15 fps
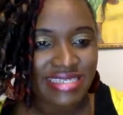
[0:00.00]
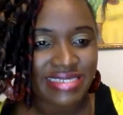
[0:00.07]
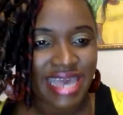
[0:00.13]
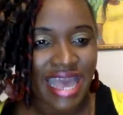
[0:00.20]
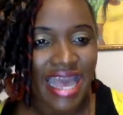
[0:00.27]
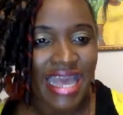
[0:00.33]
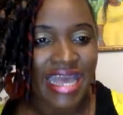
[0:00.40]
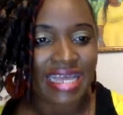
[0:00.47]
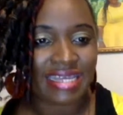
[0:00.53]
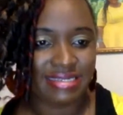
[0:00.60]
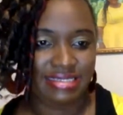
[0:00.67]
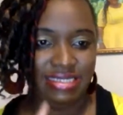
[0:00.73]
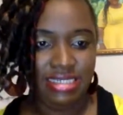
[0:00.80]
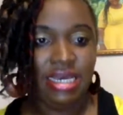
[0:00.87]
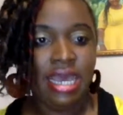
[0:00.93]
jet.
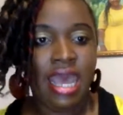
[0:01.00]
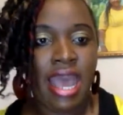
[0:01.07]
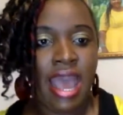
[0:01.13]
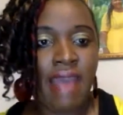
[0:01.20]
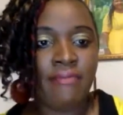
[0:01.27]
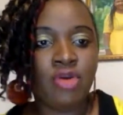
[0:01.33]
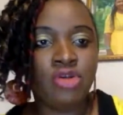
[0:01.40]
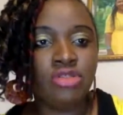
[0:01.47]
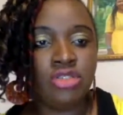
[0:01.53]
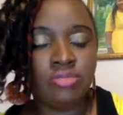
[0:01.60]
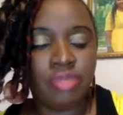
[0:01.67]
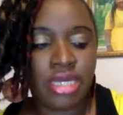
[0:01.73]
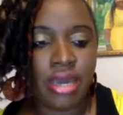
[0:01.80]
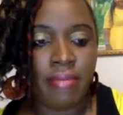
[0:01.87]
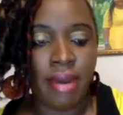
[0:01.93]
I'm going to
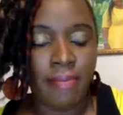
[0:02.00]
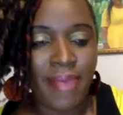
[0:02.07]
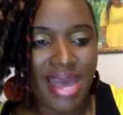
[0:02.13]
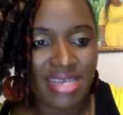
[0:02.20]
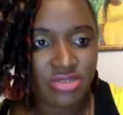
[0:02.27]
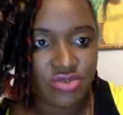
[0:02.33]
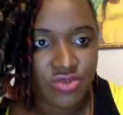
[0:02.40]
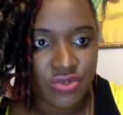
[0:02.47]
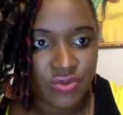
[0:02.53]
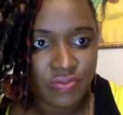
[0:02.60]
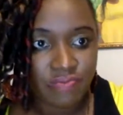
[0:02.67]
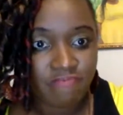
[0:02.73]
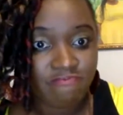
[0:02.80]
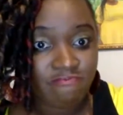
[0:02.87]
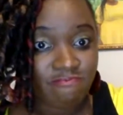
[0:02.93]
become a pastor.
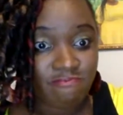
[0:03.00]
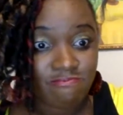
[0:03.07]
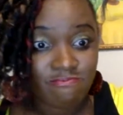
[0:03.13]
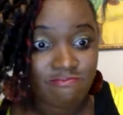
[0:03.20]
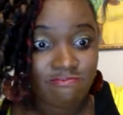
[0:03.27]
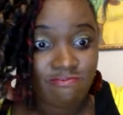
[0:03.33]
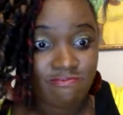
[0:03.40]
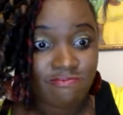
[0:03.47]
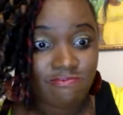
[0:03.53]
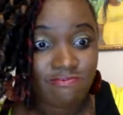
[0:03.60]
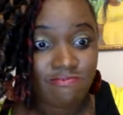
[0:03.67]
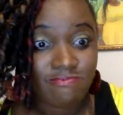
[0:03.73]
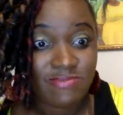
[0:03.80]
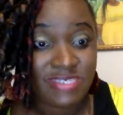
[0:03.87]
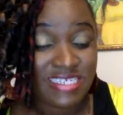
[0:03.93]

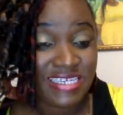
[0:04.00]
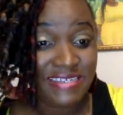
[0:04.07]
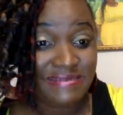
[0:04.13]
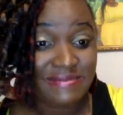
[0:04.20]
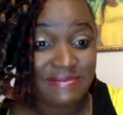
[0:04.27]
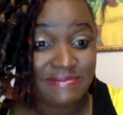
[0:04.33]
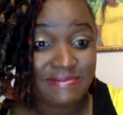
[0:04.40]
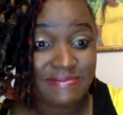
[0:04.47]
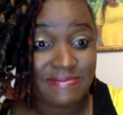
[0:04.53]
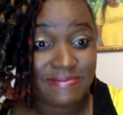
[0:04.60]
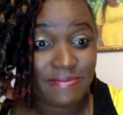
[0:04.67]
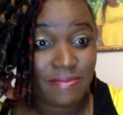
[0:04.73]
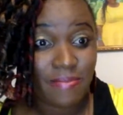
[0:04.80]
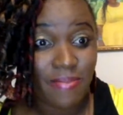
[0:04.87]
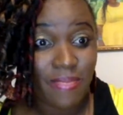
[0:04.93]
See,
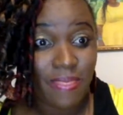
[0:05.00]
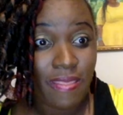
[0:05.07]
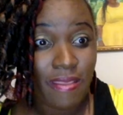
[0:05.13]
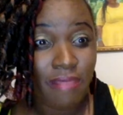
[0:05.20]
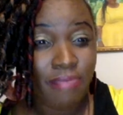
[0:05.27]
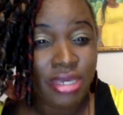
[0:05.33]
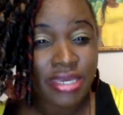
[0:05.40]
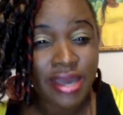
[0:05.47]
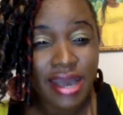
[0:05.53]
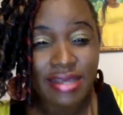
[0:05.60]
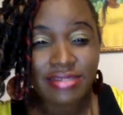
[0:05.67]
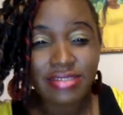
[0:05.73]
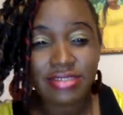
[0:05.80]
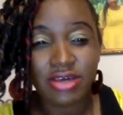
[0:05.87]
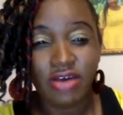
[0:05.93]

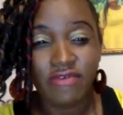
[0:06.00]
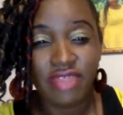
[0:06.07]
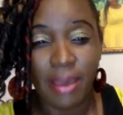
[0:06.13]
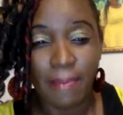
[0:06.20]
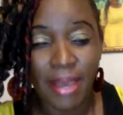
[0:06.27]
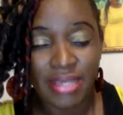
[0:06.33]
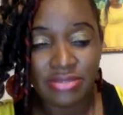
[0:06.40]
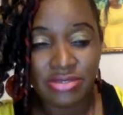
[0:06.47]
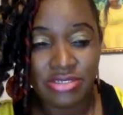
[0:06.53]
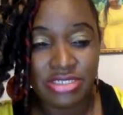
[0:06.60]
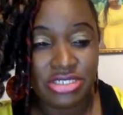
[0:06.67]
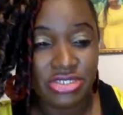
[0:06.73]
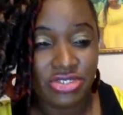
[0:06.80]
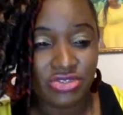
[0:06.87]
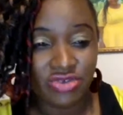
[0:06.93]
because of that pastor
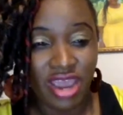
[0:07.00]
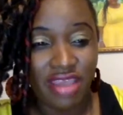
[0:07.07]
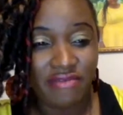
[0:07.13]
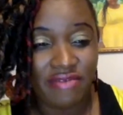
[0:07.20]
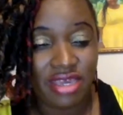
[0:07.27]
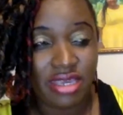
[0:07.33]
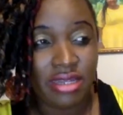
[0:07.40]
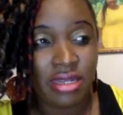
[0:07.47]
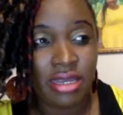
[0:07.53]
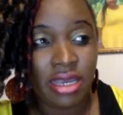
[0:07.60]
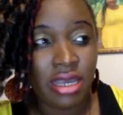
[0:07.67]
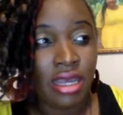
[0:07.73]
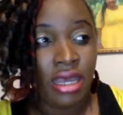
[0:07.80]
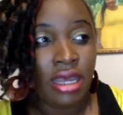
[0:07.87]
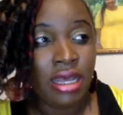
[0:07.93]
is driving
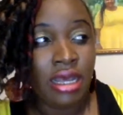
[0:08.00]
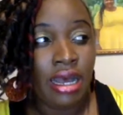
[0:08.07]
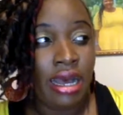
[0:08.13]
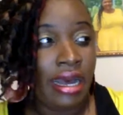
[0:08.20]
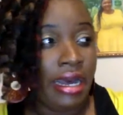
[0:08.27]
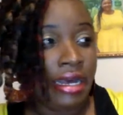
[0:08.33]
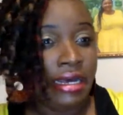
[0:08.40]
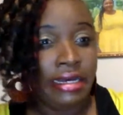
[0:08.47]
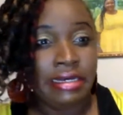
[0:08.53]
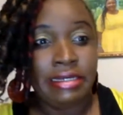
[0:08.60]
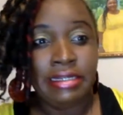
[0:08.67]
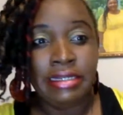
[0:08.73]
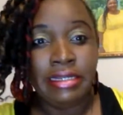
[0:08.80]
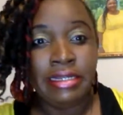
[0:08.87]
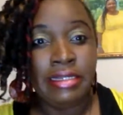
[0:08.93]

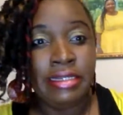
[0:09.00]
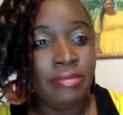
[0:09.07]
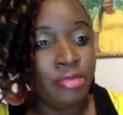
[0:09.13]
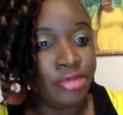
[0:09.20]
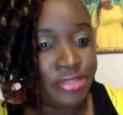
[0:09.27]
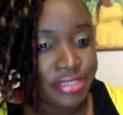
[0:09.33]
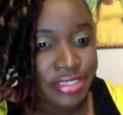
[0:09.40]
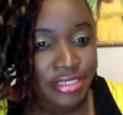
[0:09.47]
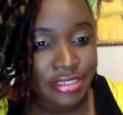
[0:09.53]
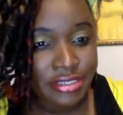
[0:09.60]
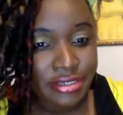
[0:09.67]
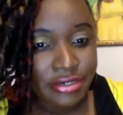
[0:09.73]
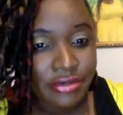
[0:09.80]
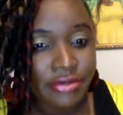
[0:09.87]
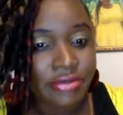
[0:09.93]
a
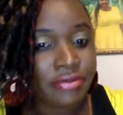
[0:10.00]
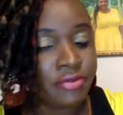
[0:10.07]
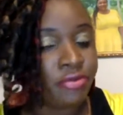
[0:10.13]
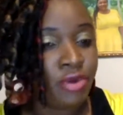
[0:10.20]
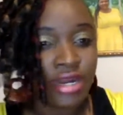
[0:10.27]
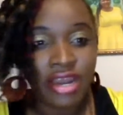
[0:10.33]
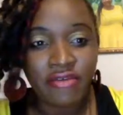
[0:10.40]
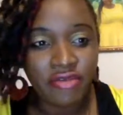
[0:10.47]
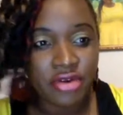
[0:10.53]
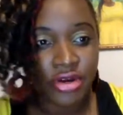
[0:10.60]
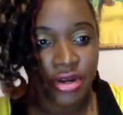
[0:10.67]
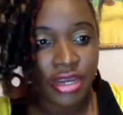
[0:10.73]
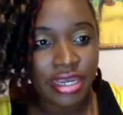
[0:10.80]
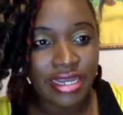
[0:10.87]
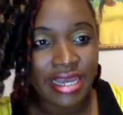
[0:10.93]
limousine or
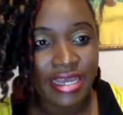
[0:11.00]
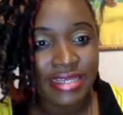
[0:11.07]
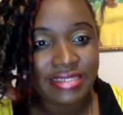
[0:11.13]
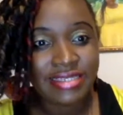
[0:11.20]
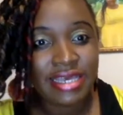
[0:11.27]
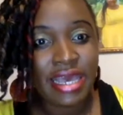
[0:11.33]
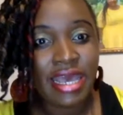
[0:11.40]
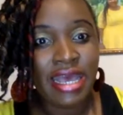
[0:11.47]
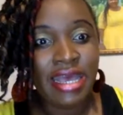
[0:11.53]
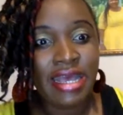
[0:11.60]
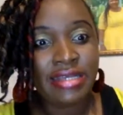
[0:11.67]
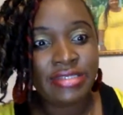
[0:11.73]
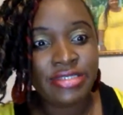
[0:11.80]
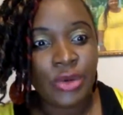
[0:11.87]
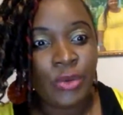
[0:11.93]
whatever it is.
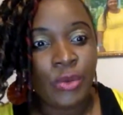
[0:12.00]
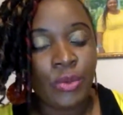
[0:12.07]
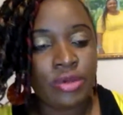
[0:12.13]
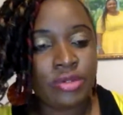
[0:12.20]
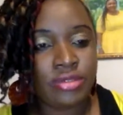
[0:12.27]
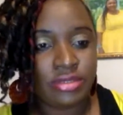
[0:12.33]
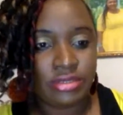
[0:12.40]
So